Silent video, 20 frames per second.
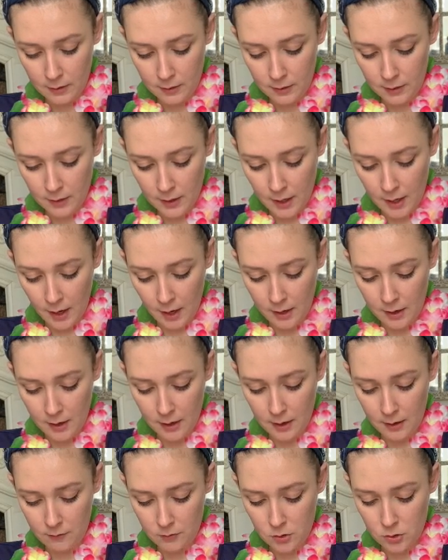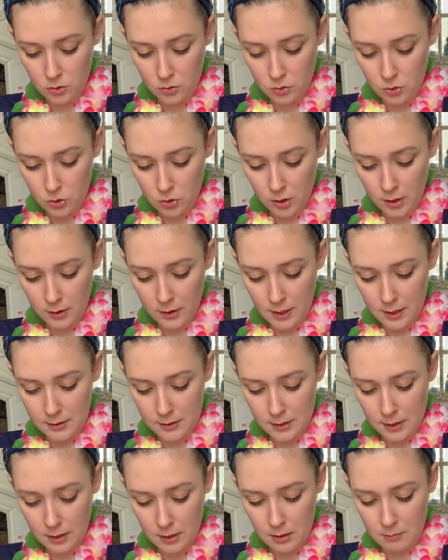Then I have 2 straight lines
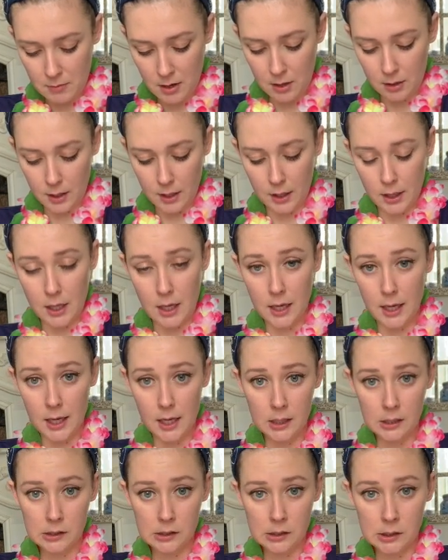that come out like that.